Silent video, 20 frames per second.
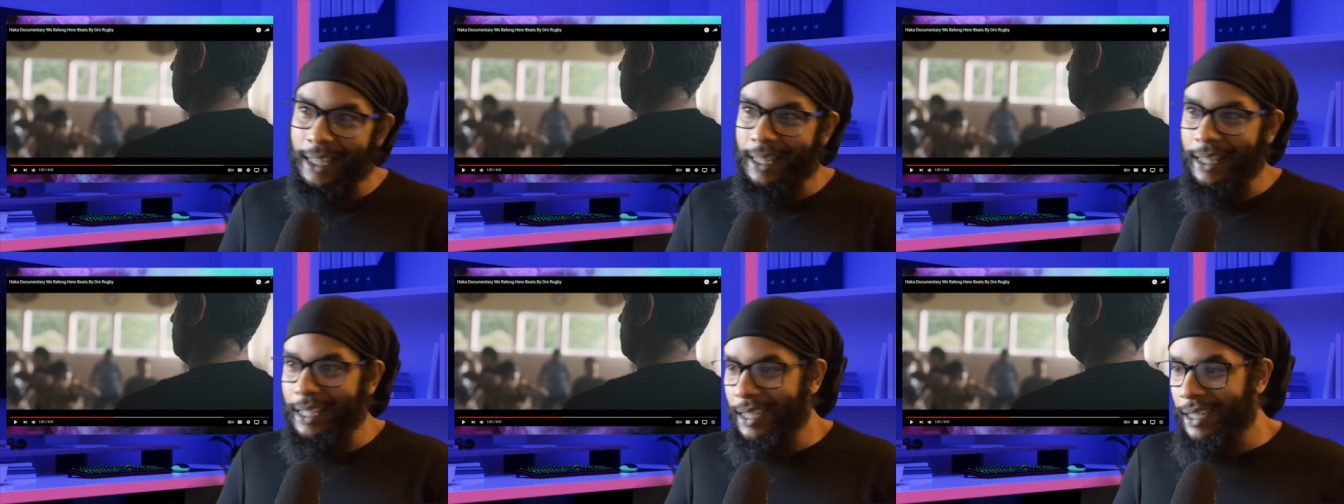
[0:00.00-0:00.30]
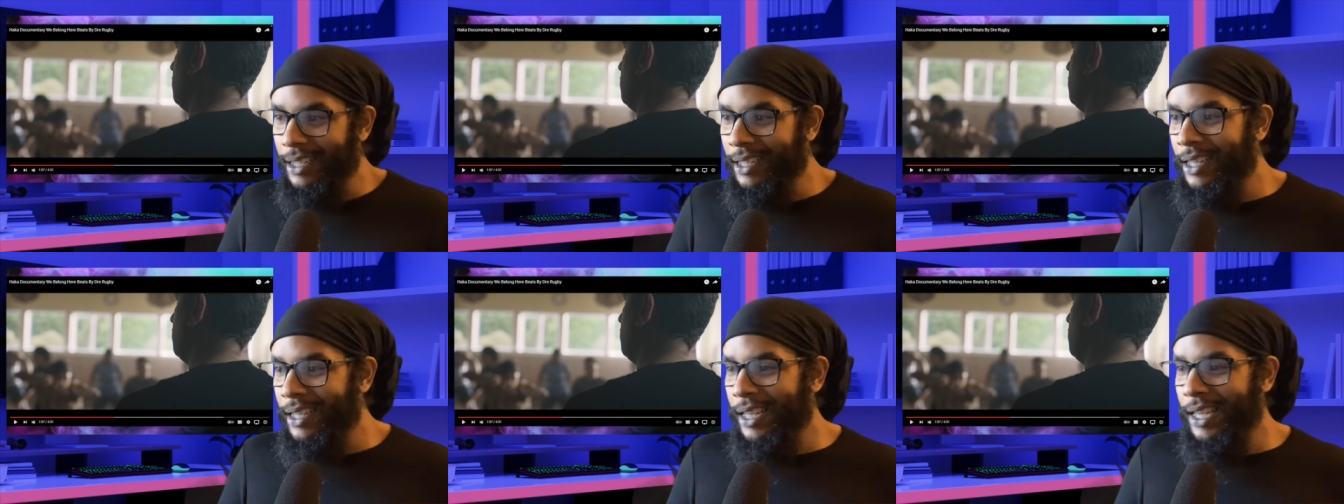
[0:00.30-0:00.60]
The
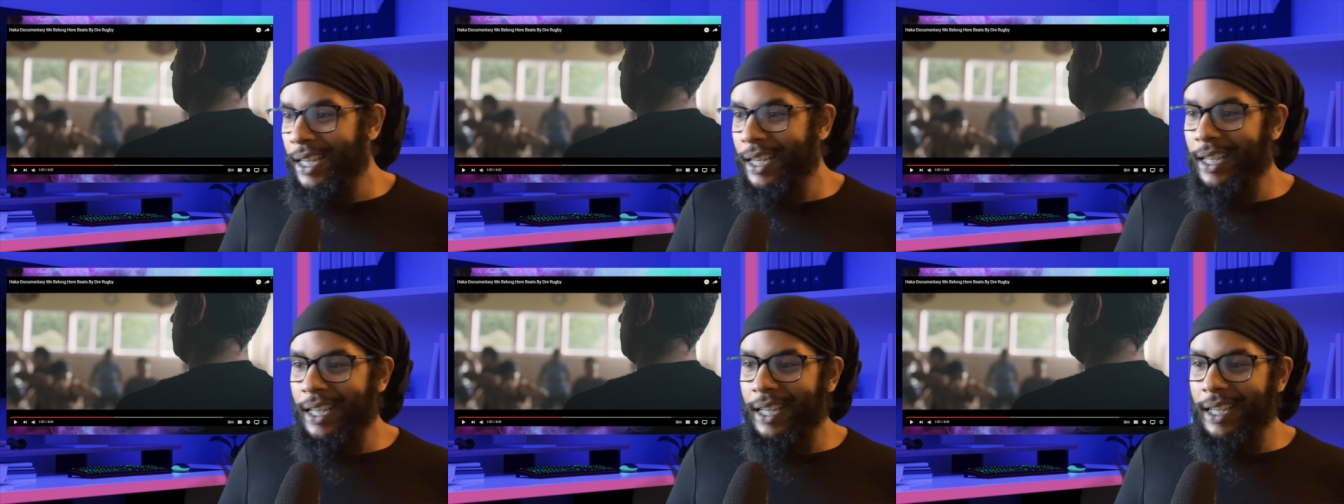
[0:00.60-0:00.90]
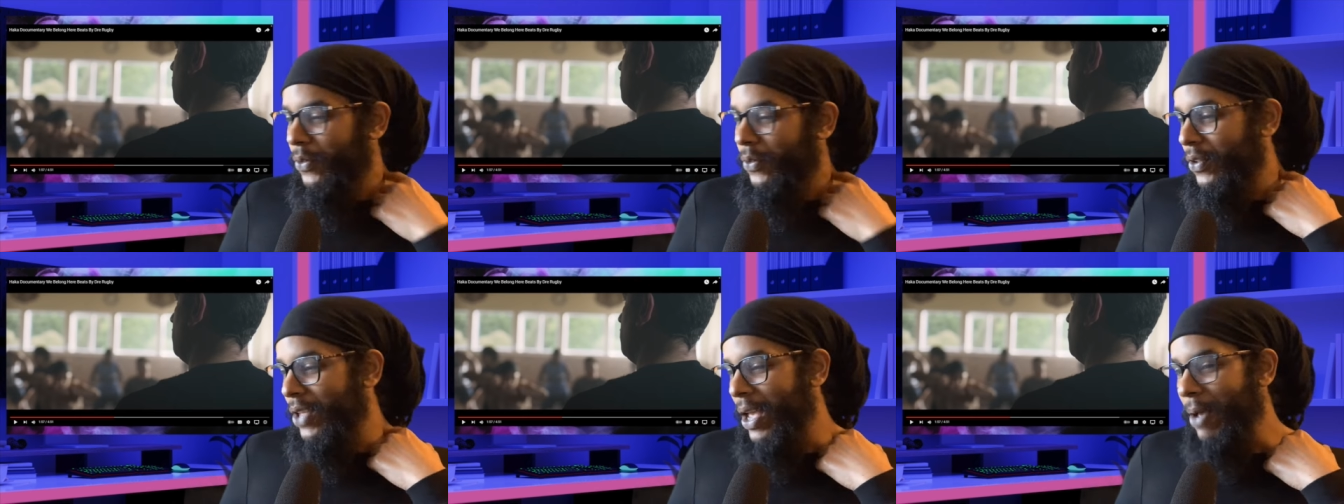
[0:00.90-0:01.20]

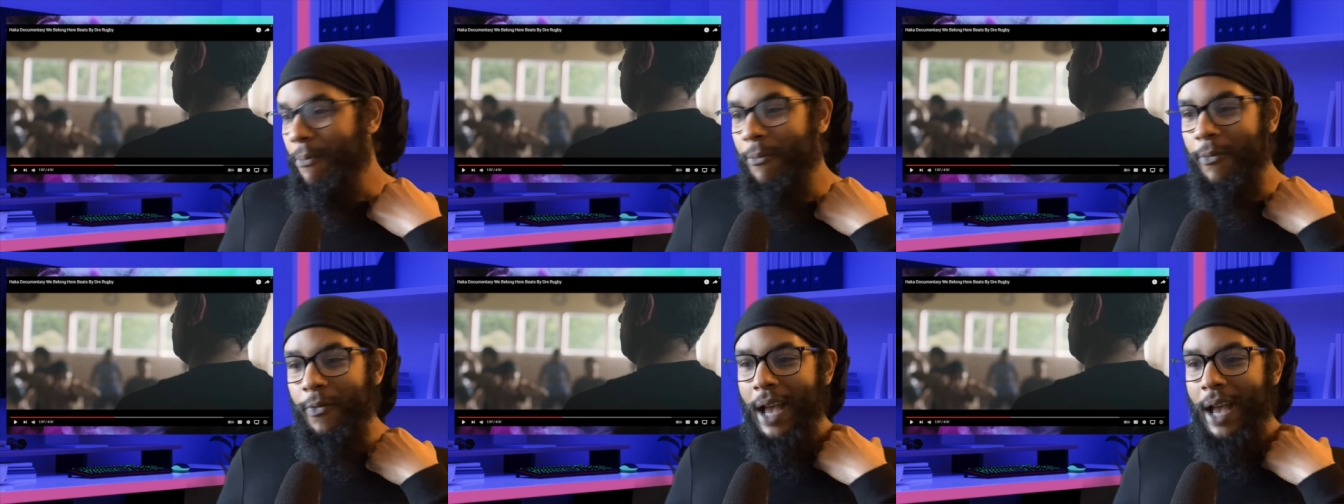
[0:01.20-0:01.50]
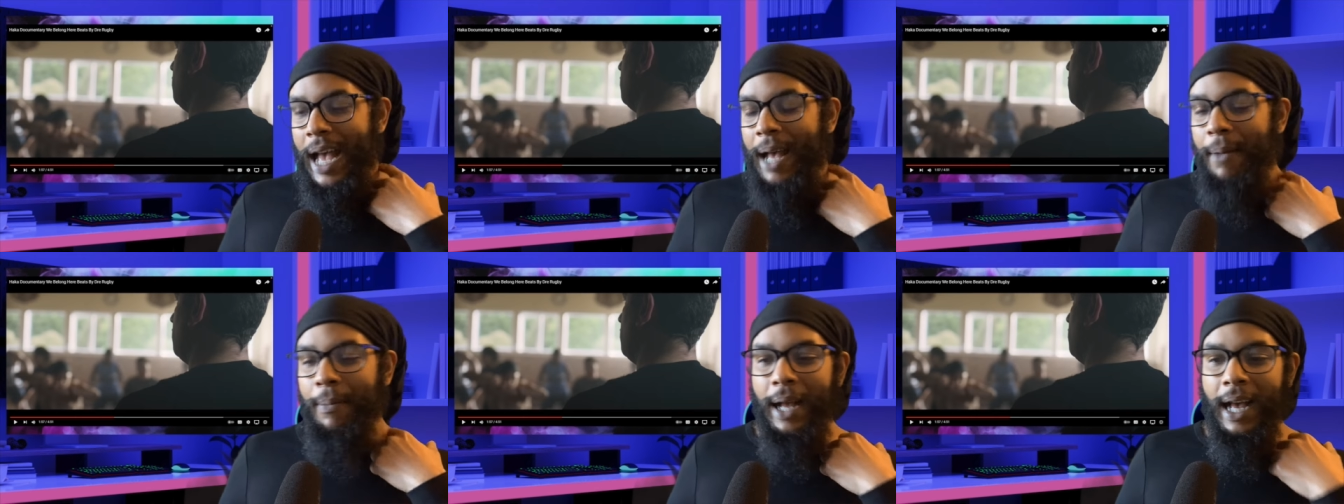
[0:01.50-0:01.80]
I'm,
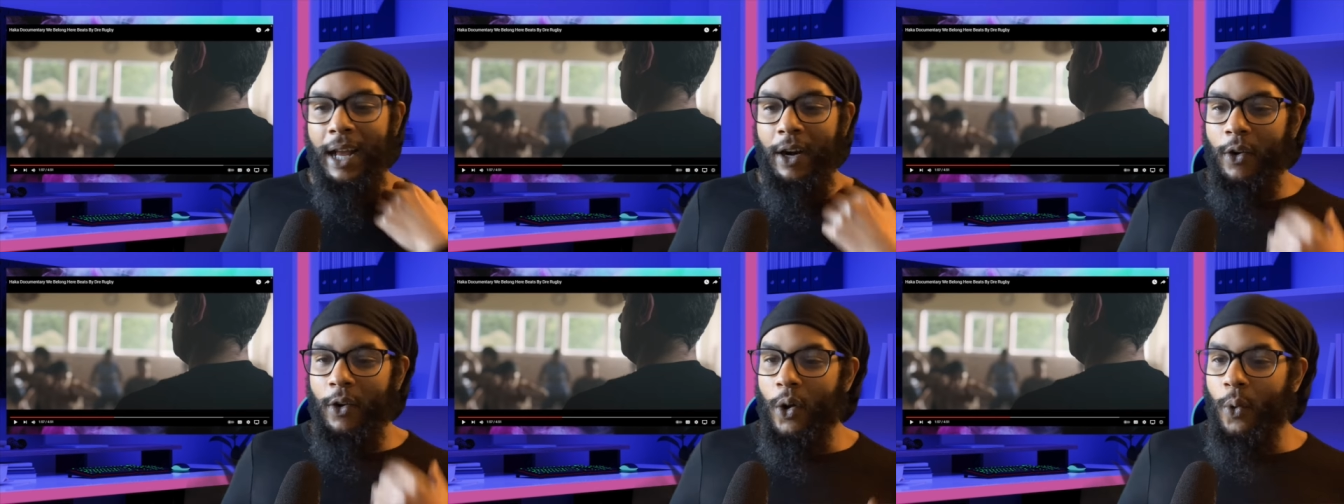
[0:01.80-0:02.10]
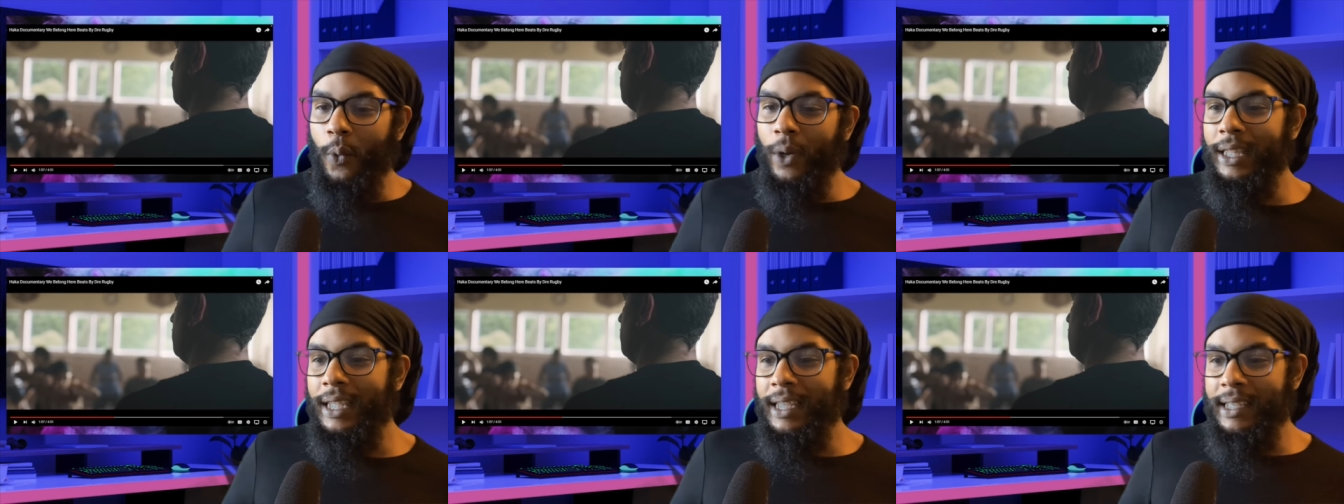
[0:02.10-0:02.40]
I'm I don't know
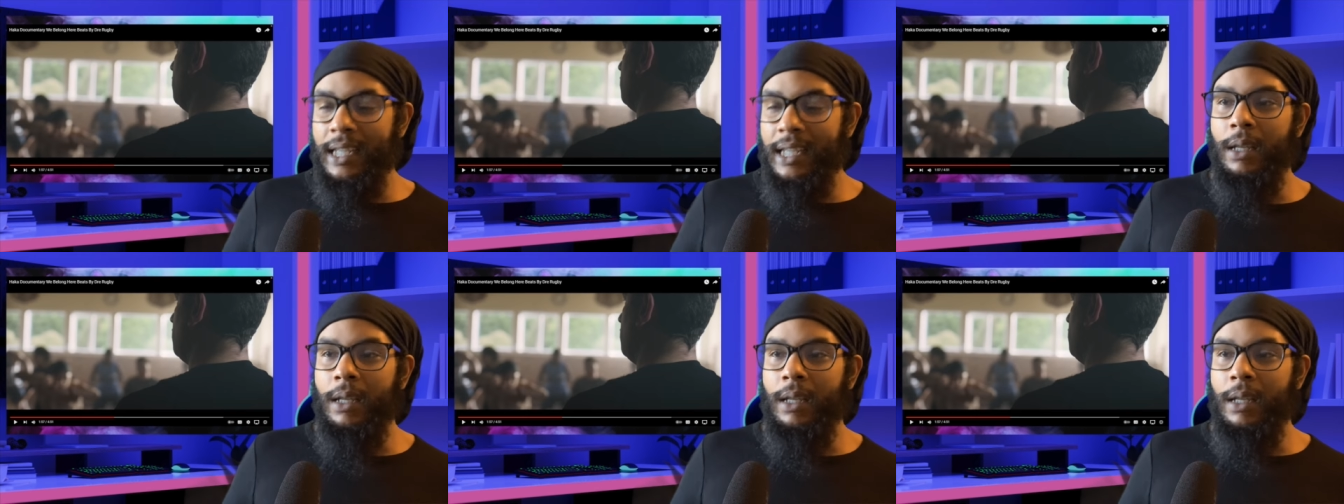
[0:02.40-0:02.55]
what this is.